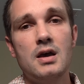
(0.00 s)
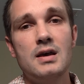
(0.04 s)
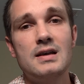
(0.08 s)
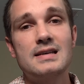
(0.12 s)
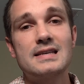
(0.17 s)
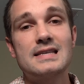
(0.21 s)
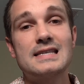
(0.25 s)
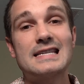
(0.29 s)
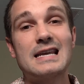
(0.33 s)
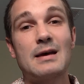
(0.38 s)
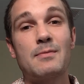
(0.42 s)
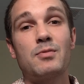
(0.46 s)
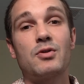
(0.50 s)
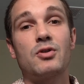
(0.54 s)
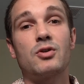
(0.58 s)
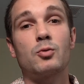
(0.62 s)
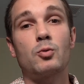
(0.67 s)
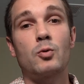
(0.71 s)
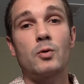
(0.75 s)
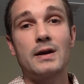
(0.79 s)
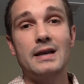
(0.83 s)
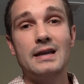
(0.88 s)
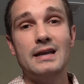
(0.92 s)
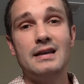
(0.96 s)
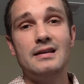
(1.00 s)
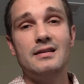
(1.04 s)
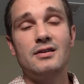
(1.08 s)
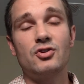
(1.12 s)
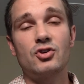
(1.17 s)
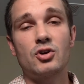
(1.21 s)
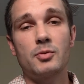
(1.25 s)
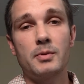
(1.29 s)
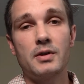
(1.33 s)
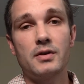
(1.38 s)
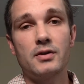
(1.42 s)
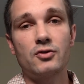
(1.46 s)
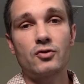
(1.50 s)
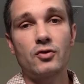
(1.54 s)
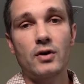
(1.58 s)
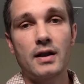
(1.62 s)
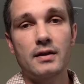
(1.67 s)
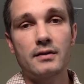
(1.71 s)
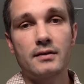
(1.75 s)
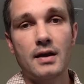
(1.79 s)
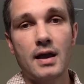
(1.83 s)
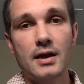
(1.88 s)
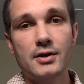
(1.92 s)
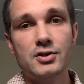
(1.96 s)
Step 3, determine the
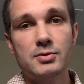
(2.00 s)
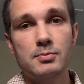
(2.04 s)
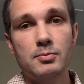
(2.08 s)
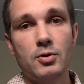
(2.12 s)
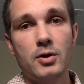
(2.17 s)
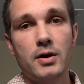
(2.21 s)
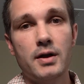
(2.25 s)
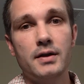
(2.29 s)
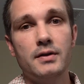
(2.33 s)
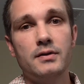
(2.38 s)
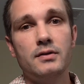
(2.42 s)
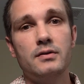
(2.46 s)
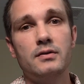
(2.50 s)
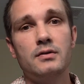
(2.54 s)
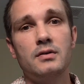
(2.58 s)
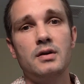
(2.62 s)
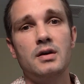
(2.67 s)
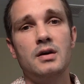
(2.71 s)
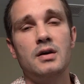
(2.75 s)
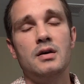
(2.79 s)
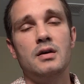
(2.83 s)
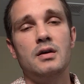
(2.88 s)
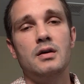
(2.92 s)
transaction price.